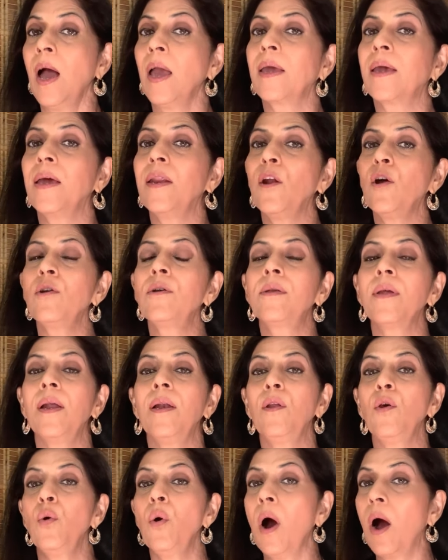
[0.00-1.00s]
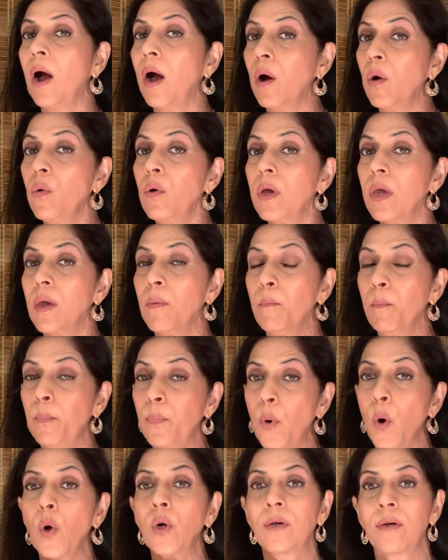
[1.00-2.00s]
I cannot tell you how
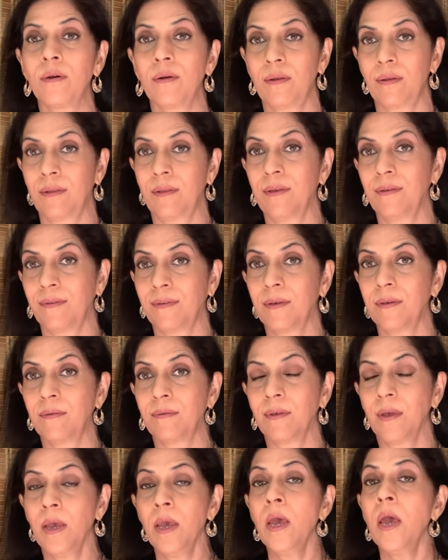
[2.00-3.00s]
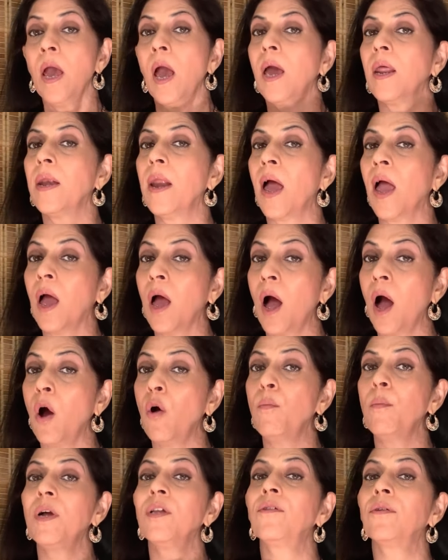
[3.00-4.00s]
important this is and uh,
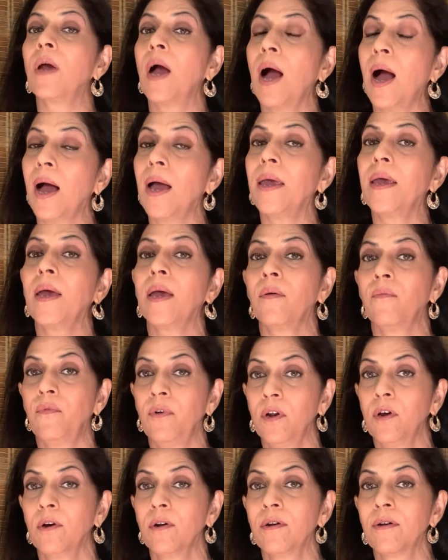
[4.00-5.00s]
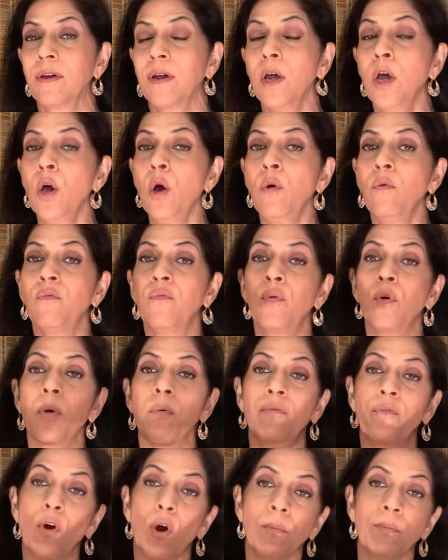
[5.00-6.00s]
how much I have learned
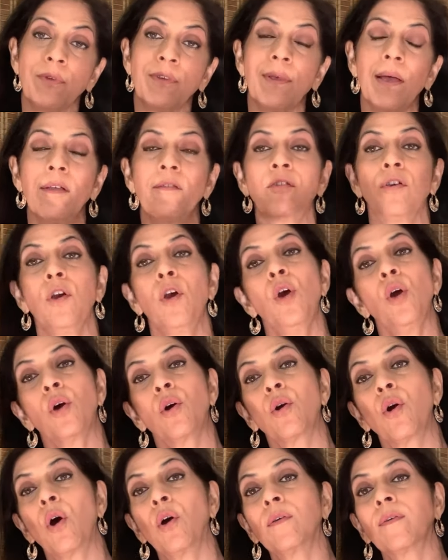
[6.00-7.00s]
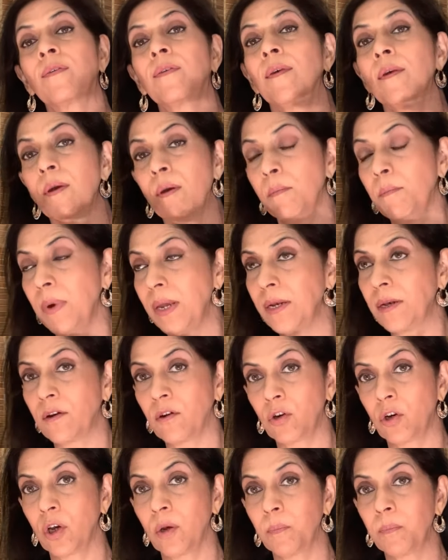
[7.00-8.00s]
from such cross
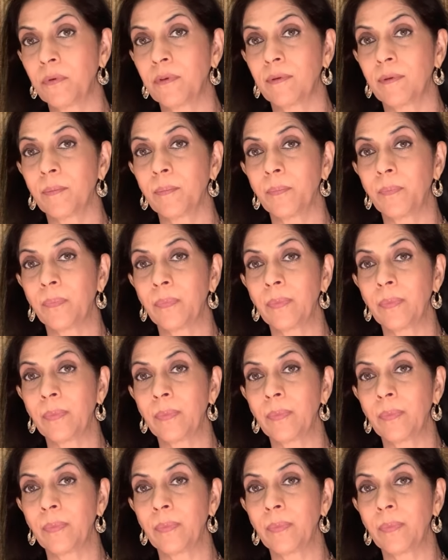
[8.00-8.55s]
mentorships.